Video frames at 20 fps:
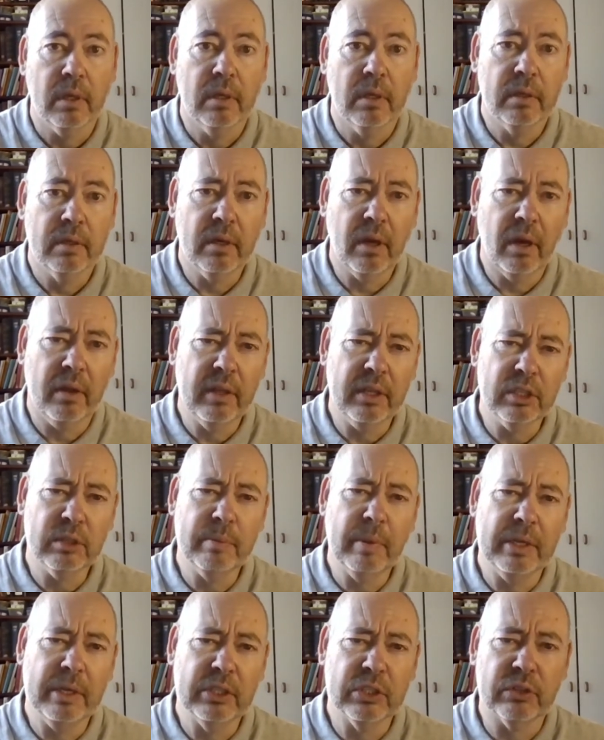Now this
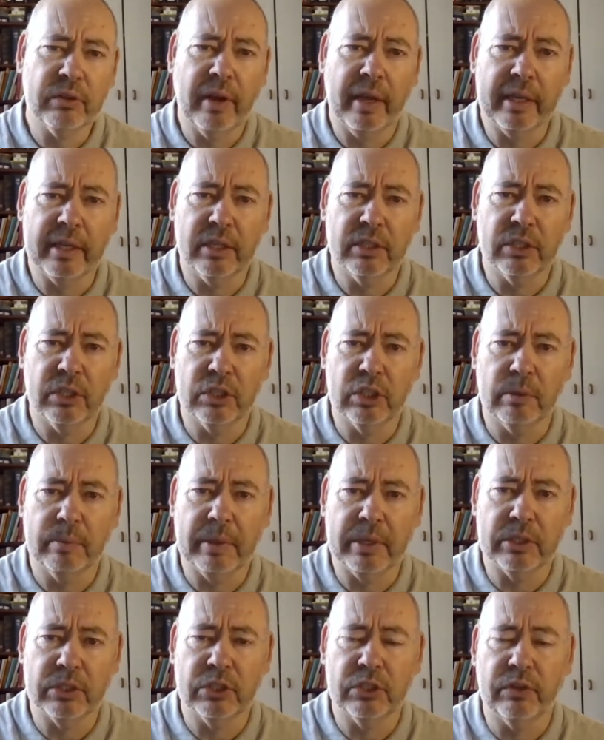may strike us as a
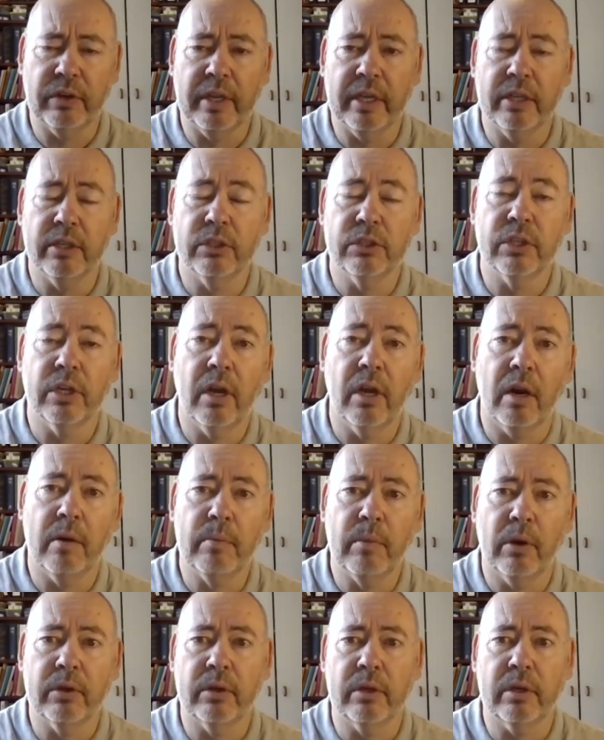bit strange in our
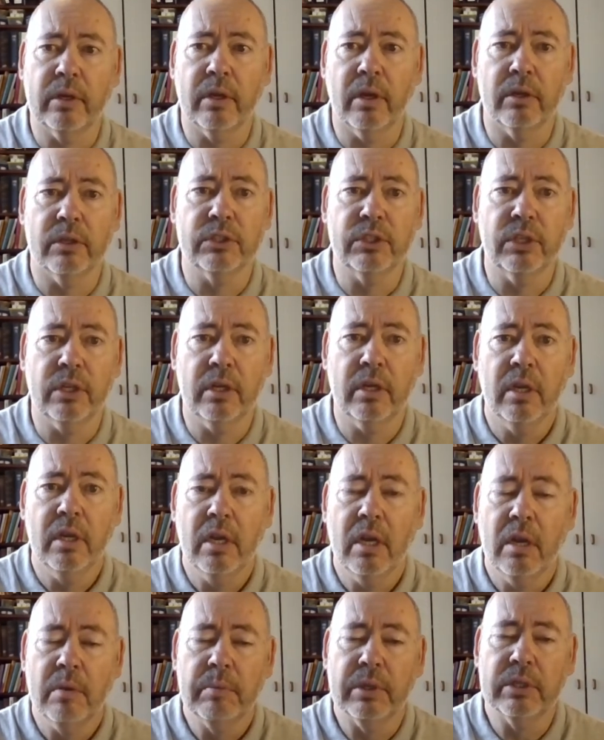modern culture,
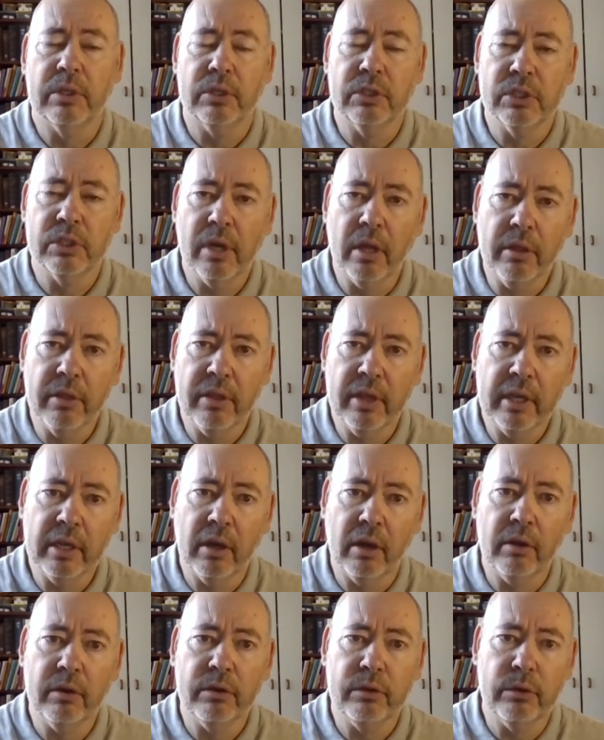but there's nothing
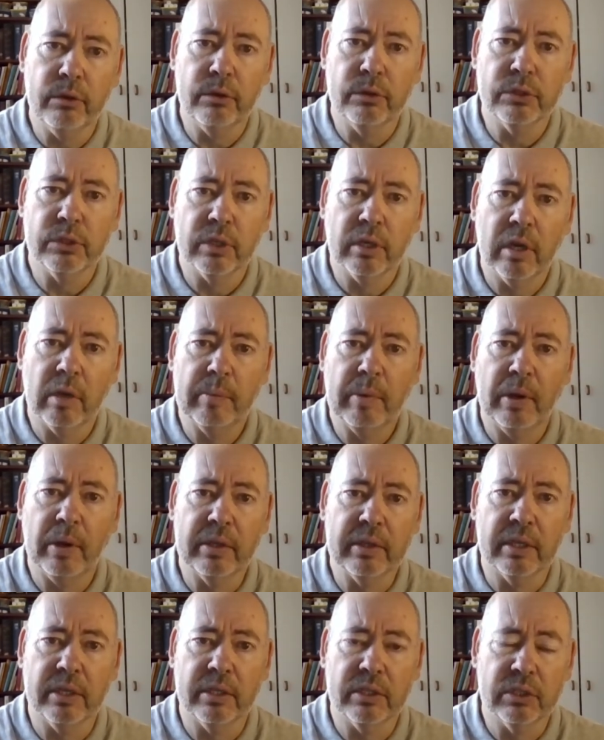unusual about
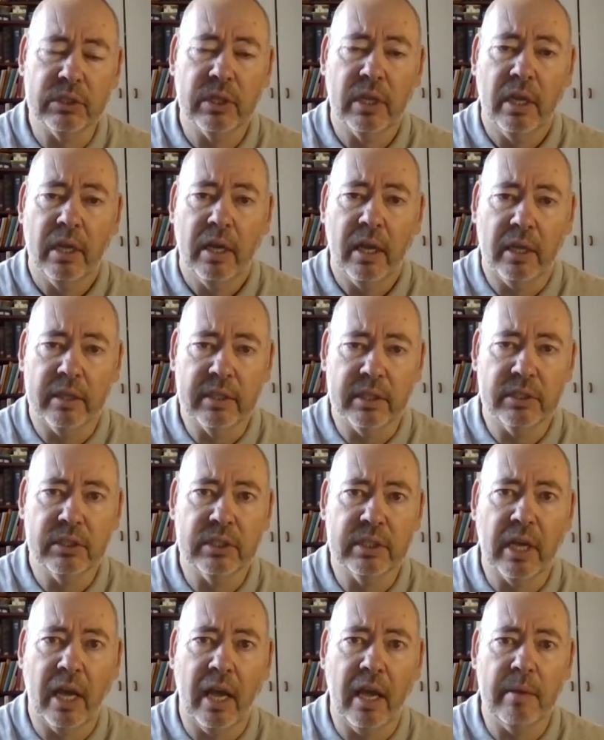this at this
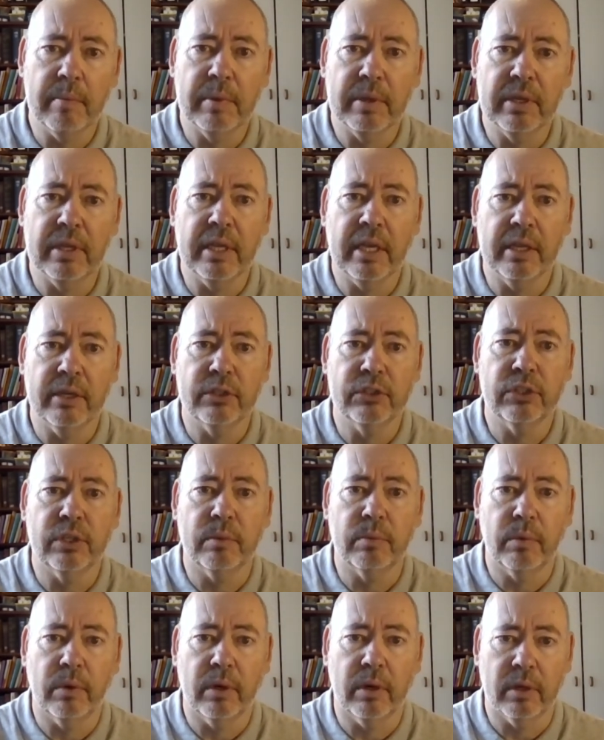time in the ancient
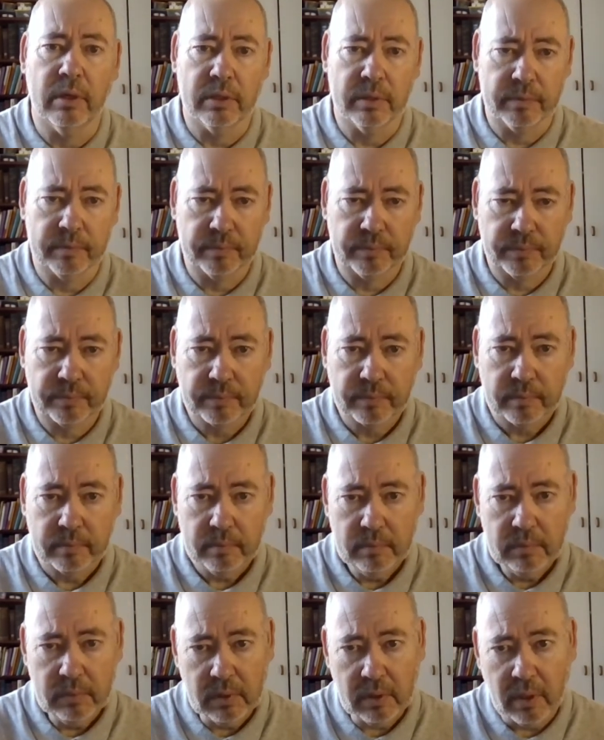world.
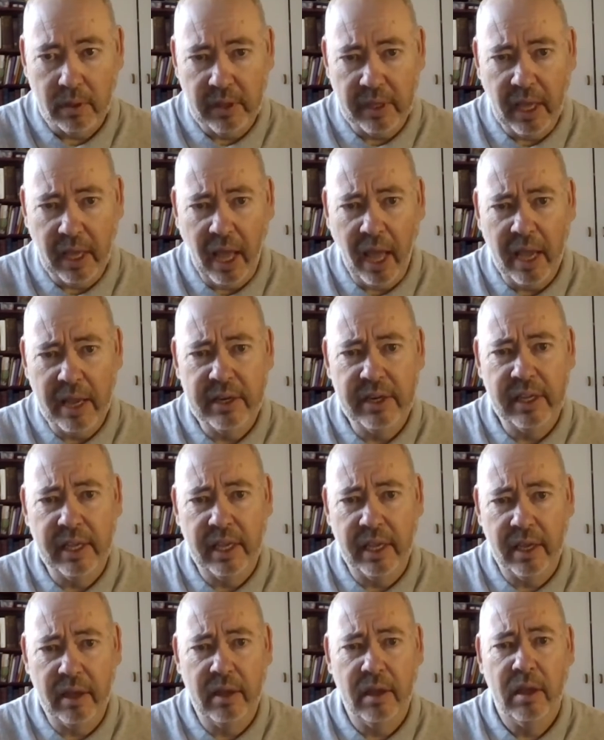The
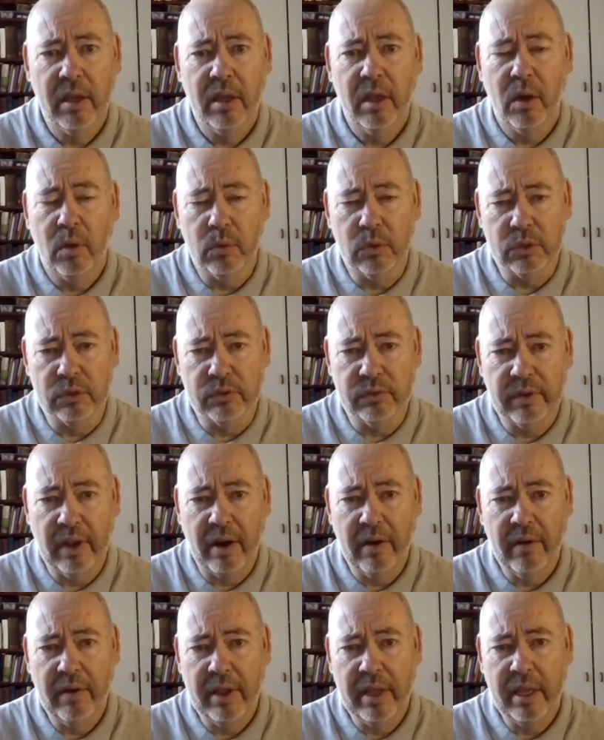idea was
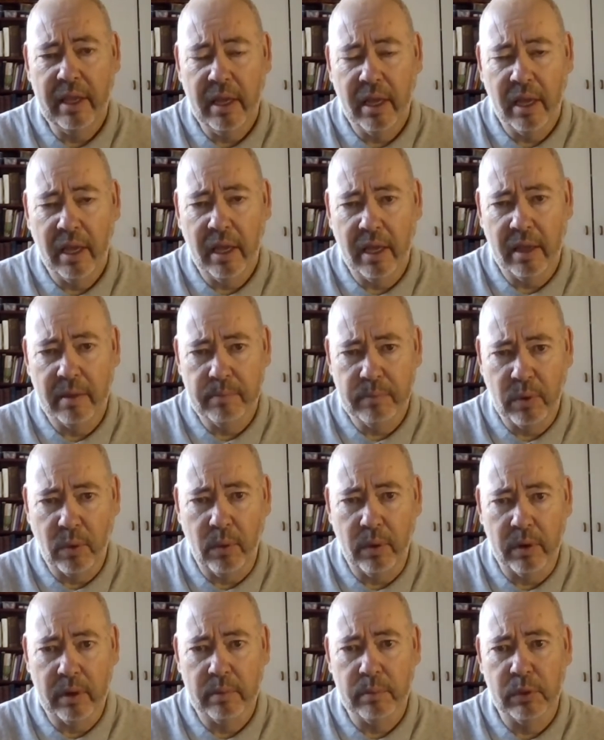very
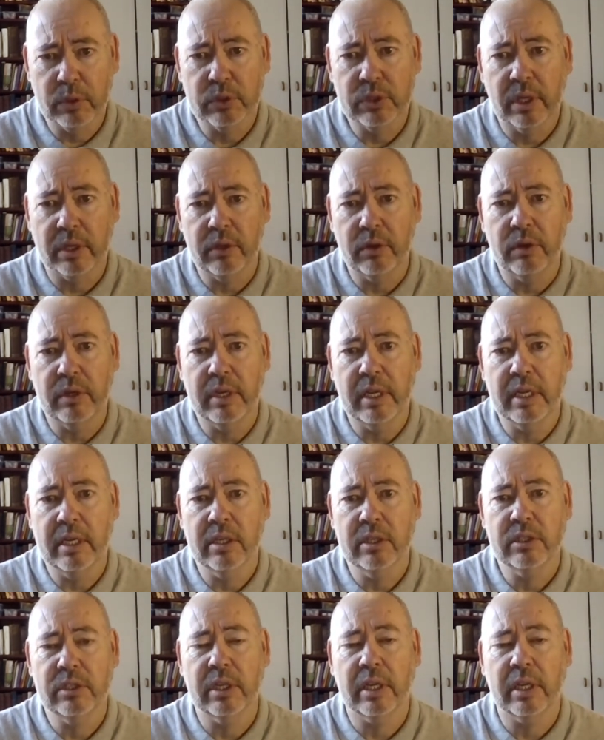important, was that you needed